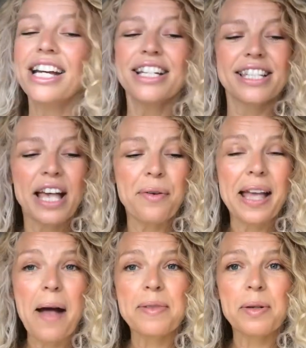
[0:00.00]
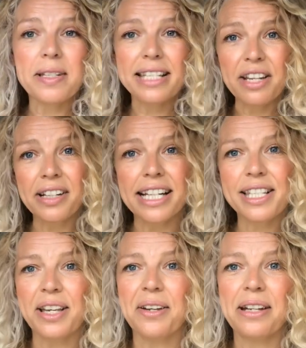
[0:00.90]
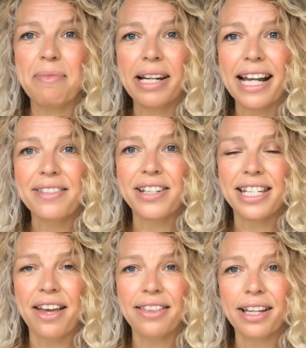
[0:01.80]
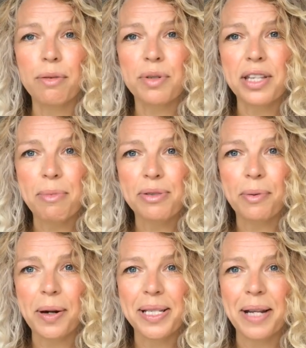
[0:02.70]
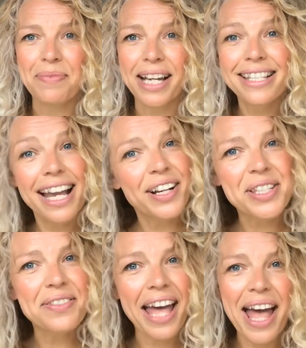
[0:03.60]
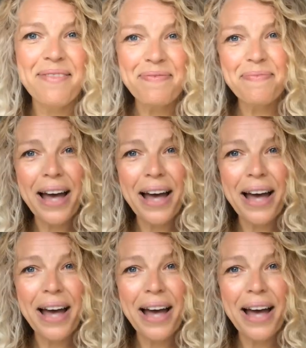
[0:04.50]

So yeah, so I'll see you really soon in my next video. Thank you all so much for watching, and take lots of care.